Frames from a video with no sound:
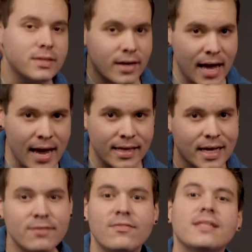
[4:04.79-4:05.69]
in our head
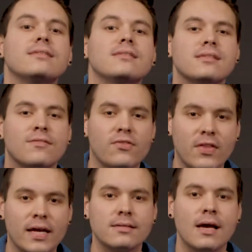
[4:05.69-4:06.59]
that convinces us of
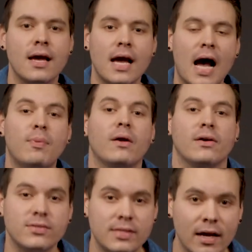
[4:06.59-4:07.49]
things about
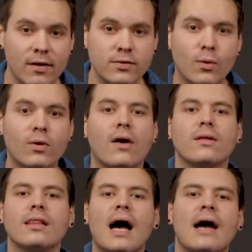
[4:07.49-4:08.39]
ourselves or
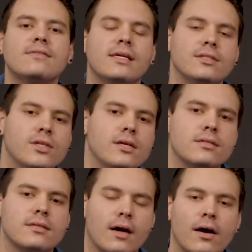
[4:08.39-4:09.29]
our lives that
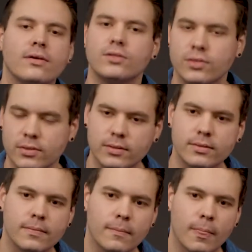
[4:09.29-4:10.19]
just aren't
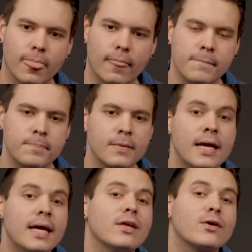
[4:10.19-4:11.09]
true.
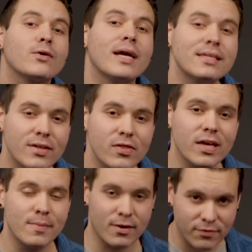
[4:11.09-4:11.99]
And the crazy
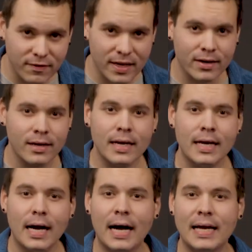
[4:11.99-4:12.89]
thing about fear
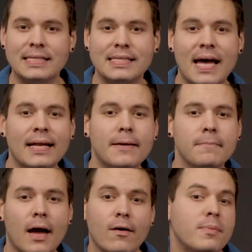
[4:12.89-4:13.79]
is that
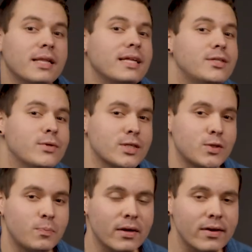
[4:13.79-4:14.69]
our ability to
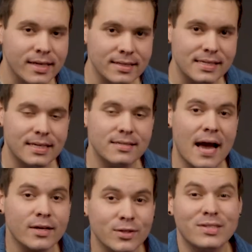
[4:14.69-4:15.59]
experience it is
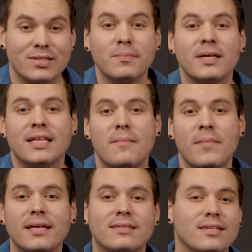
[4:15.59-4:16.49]
actually something that
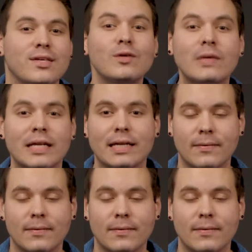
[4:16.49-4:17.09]
makes us human.